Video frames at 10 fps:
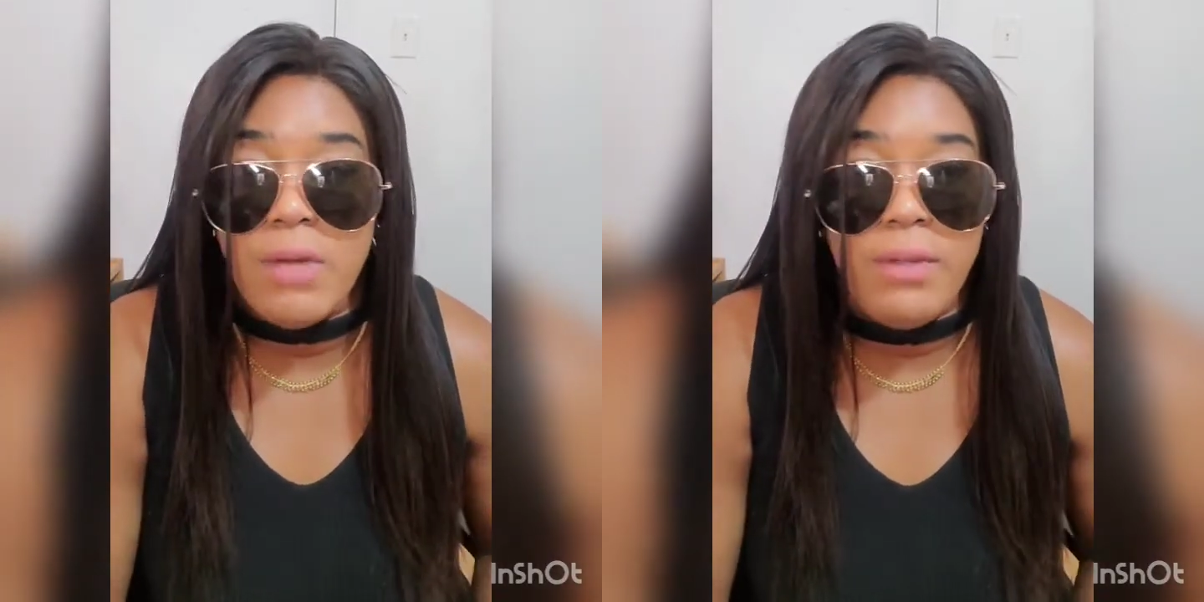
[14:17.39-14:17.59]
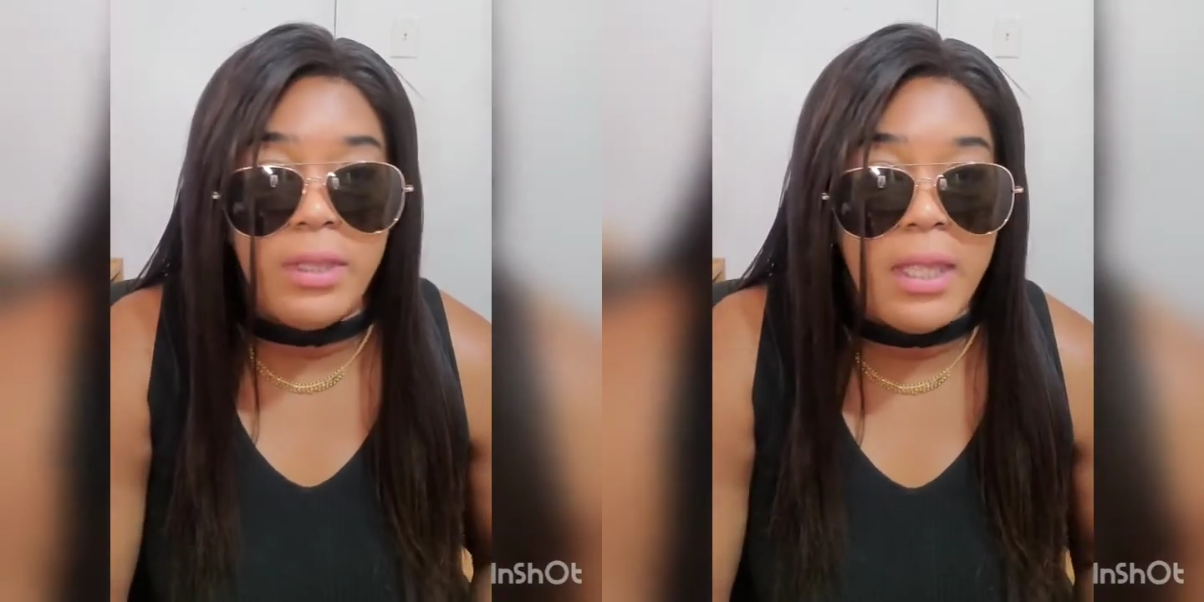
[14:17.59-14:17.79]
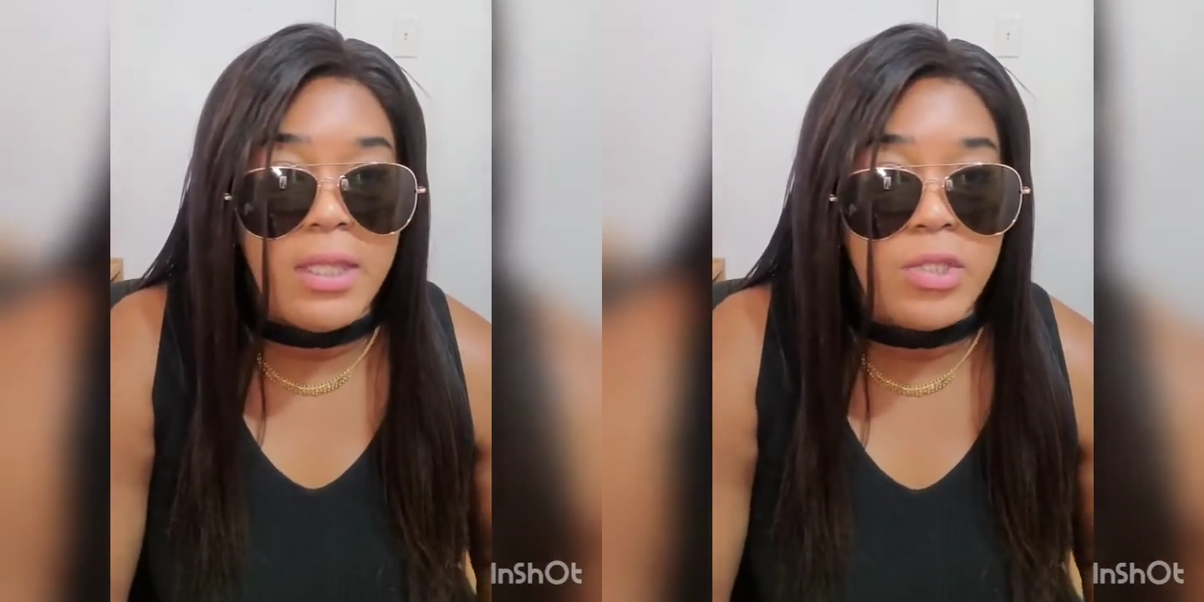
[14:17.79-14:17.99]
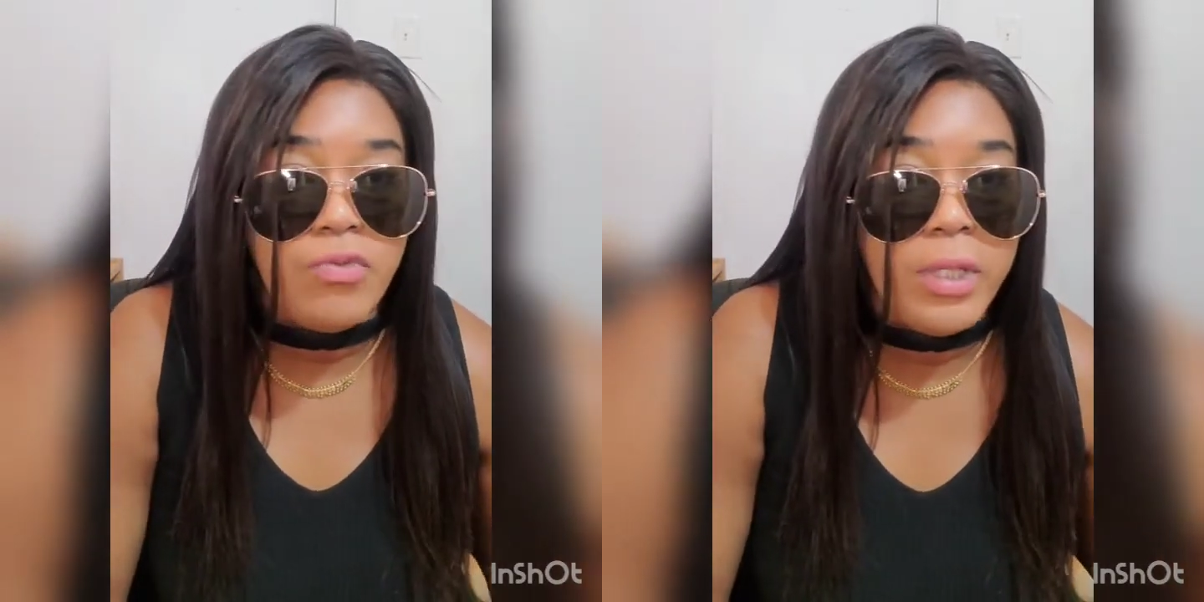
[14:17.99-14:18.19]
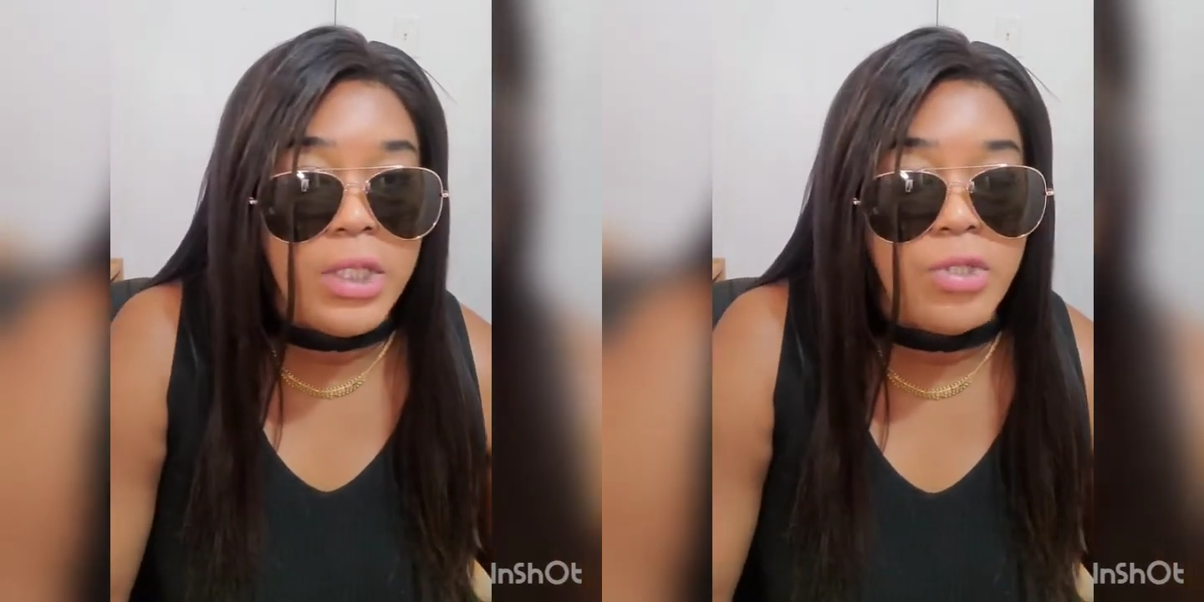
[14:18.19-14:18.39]
everything is
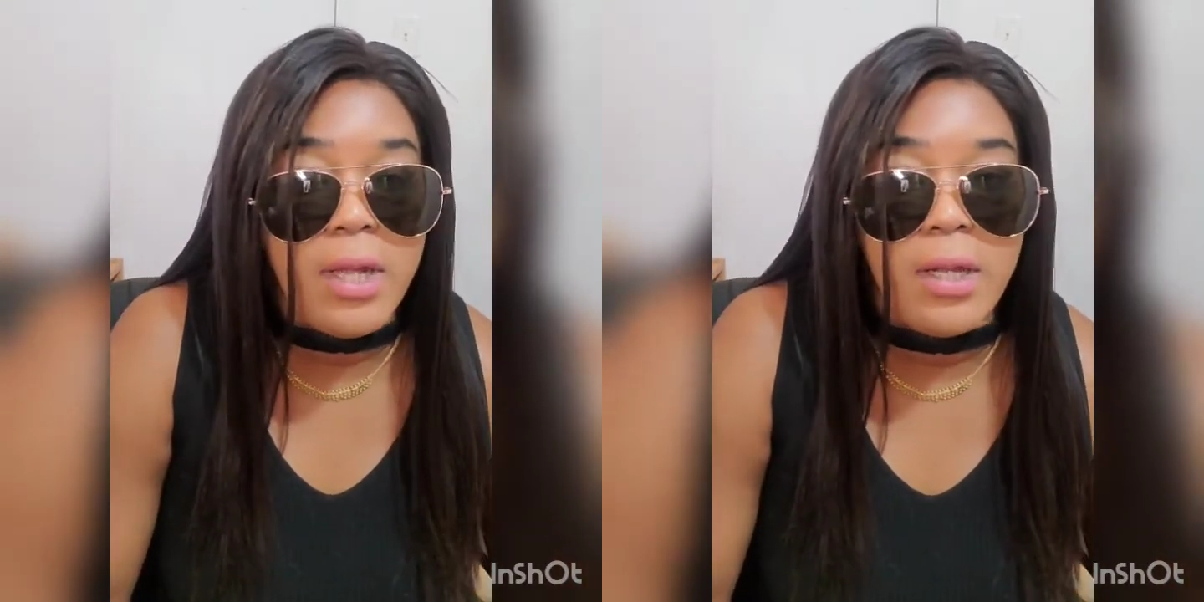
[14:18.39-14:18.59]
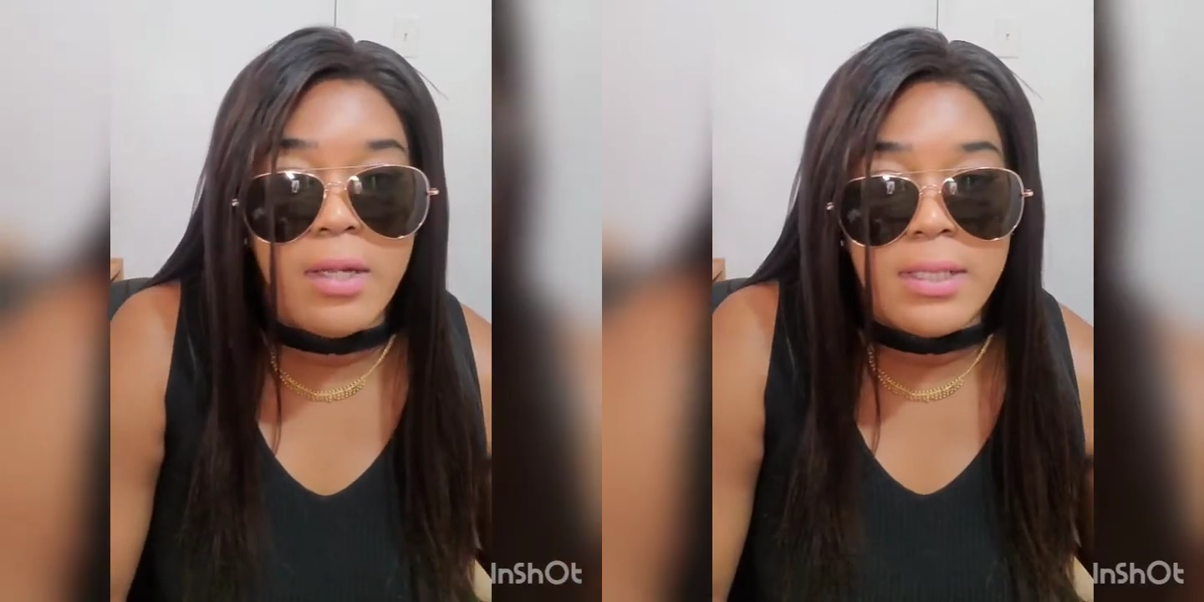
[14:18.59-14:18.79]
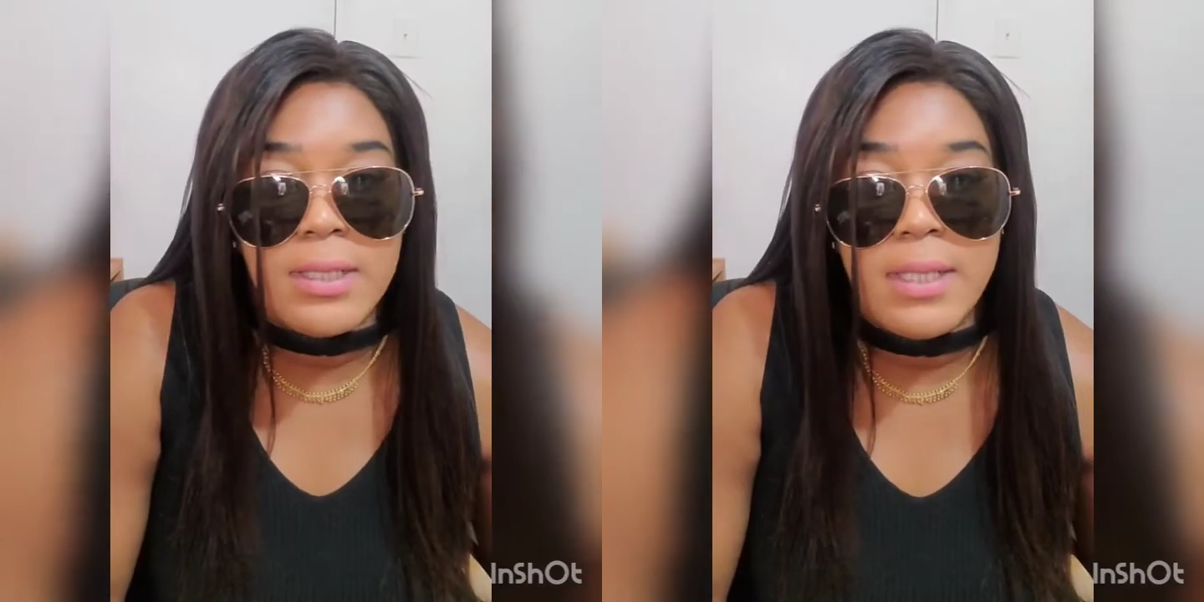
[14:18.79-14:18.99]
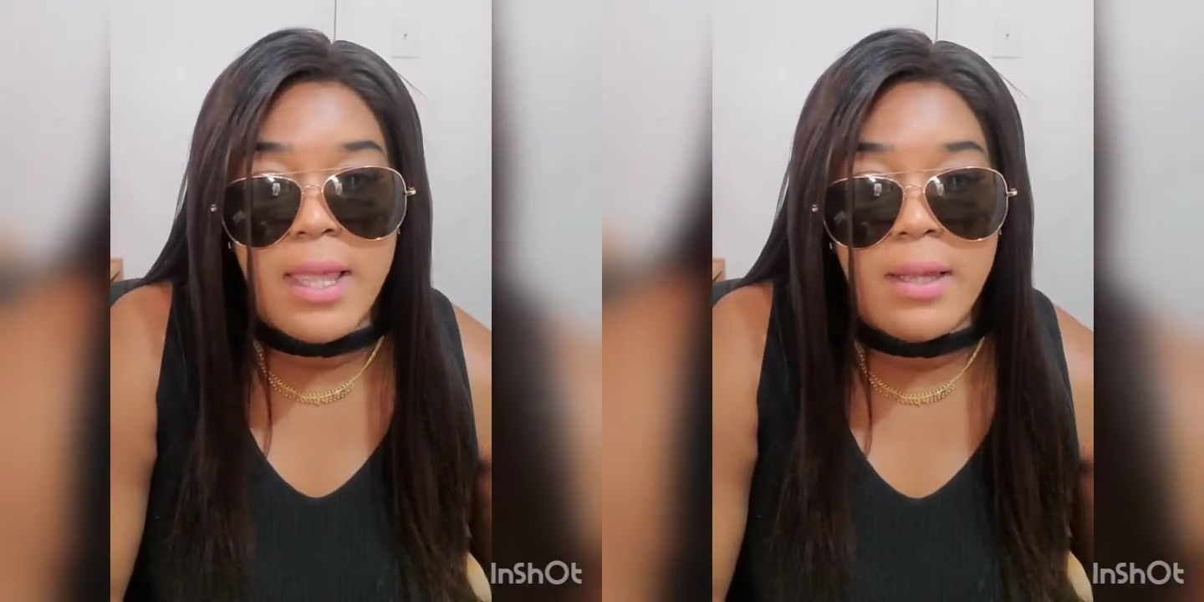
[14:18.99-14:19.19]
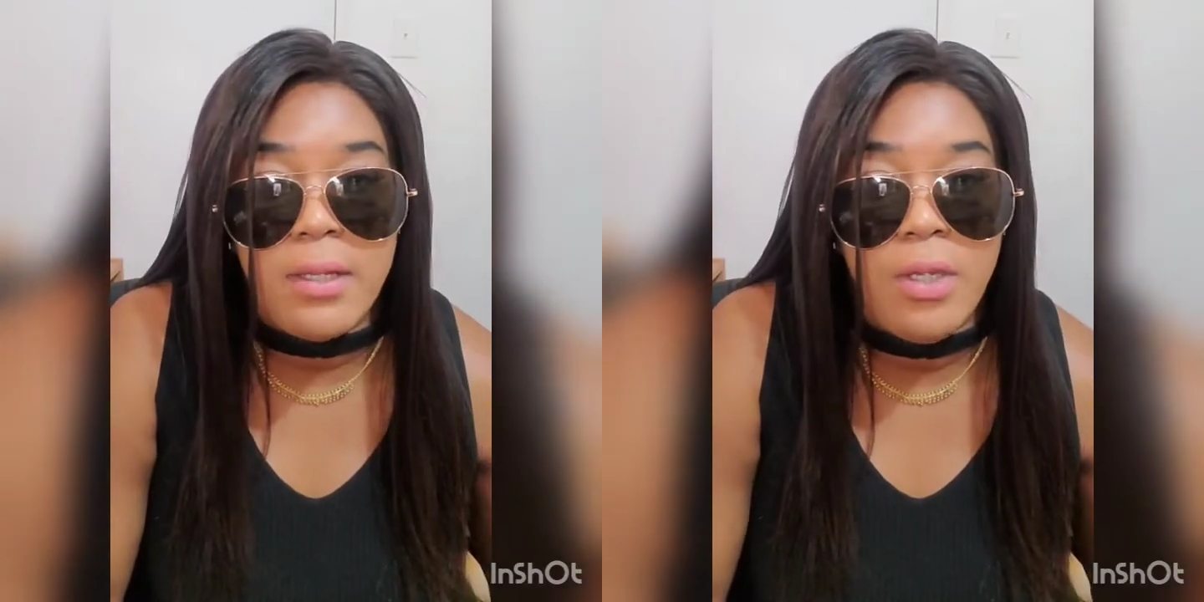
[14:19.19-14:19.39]
really trying to understand